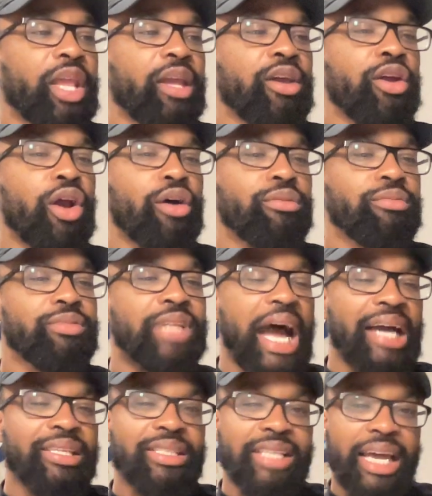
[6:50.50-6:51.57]
you know,
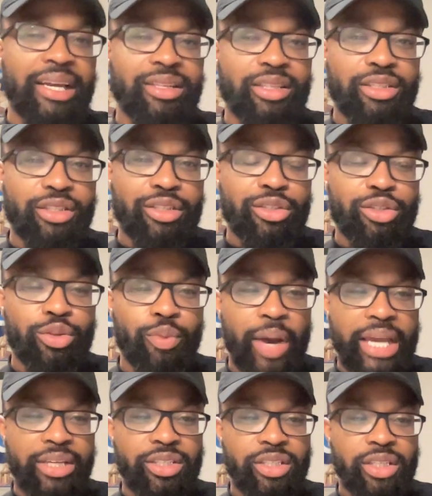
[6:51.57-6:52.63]
dissect the
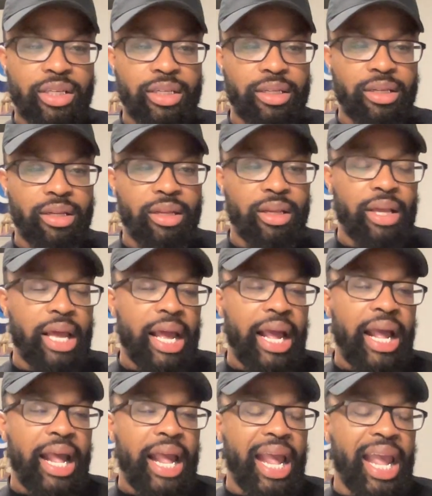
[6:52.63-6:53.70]
situation
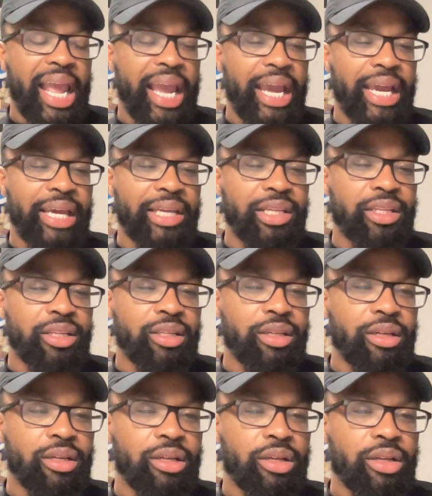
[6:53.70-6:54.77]
and
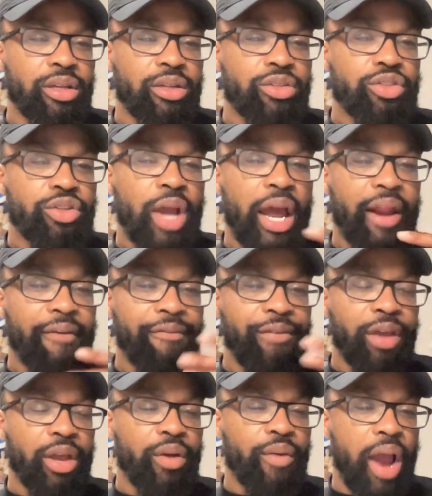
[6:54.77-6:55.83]
try to
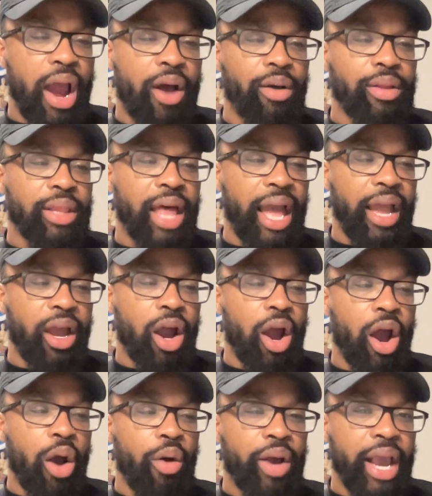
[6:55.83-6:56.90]
figure out, like,
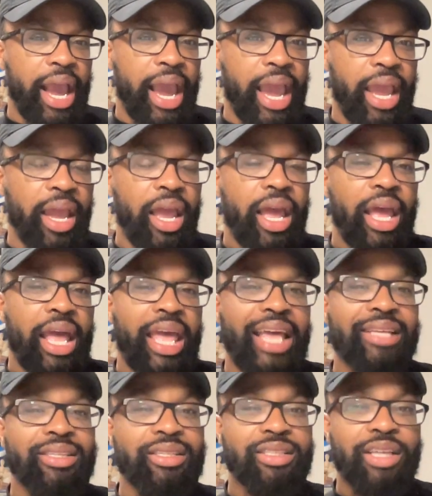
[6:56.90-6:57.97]
okay,
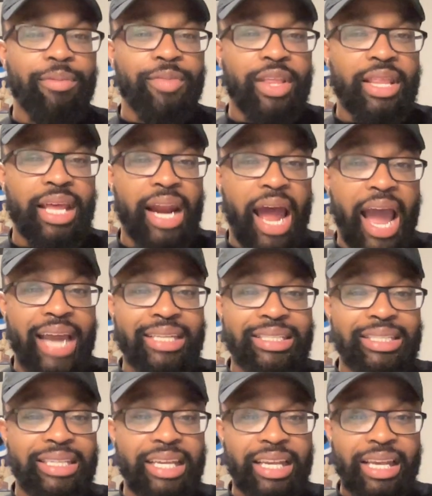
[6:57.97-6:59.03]
is it something that I
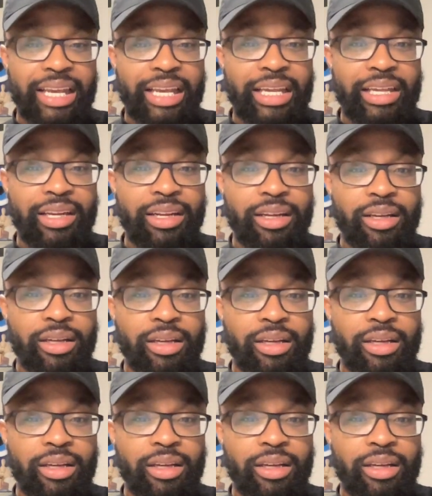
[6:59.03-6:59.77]
did?